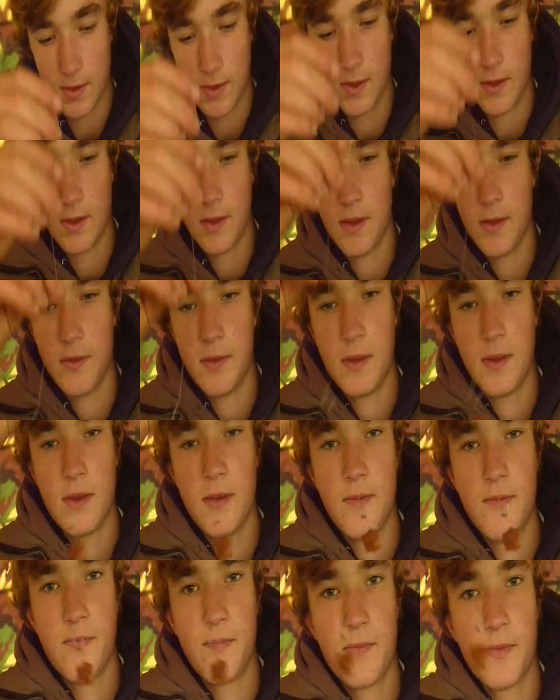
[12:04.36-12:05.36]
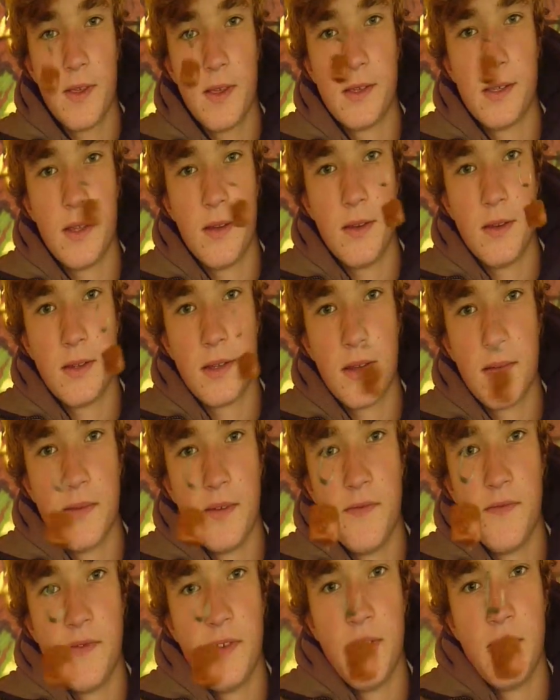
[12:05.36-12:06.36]
And there we go. That's how that's going to
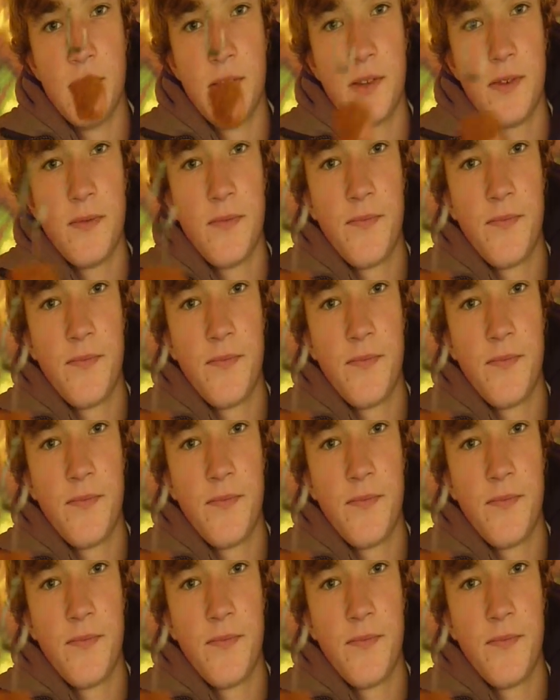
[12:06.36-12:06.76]
be fished.